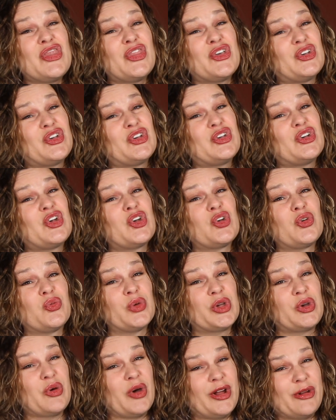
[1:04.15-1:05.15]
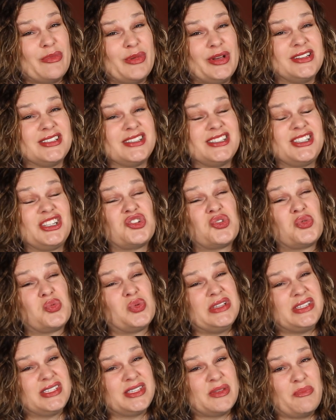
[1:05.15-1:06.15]
the requirement to
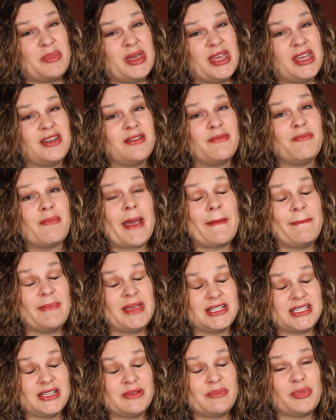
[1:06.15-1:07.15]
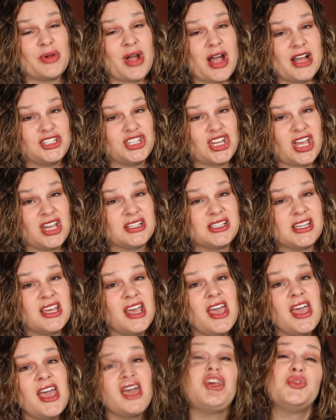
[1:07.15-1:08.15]
resubmit my mitten project.
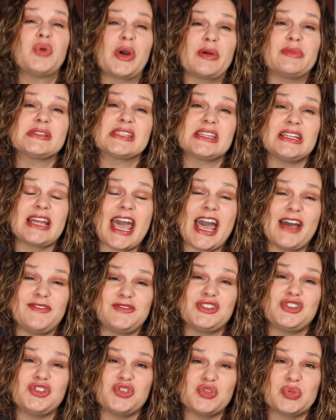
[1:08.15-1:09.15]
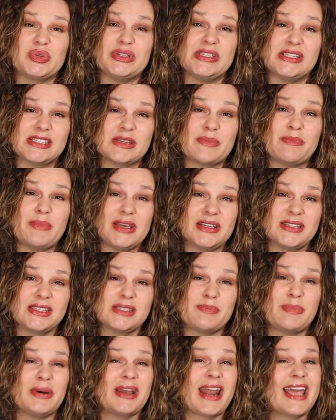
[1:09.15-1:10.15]
I knew I was going to have to do
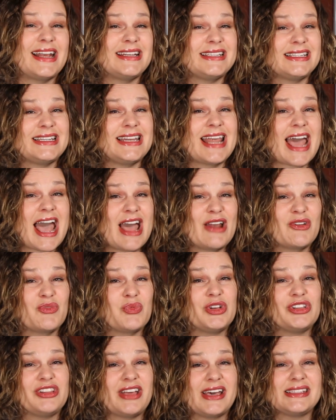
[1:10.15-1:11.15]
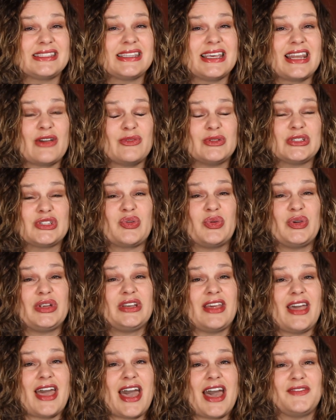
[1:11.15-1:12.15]
resubmits, but I did not realize that I was going
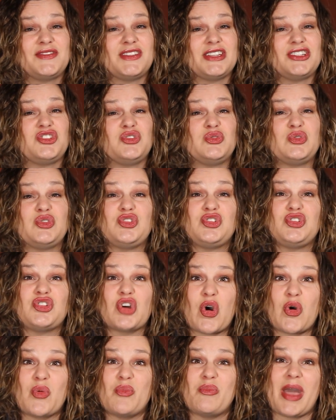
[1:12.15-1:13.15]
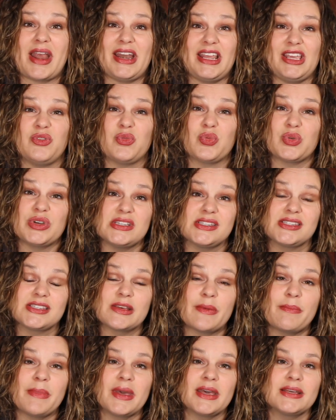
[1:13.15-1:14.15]
to have to do so many
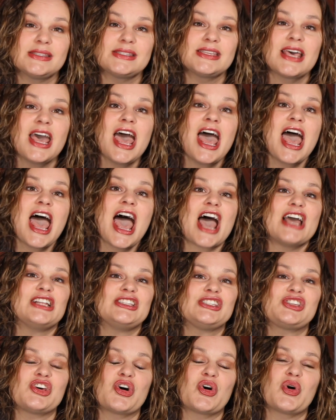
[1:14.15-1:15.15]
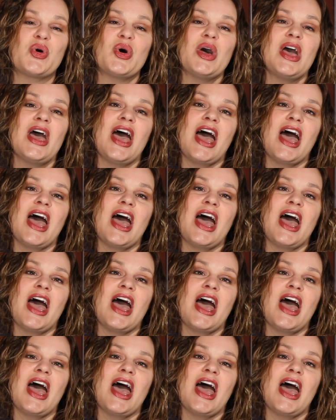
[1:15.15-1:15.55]
resubmits. And so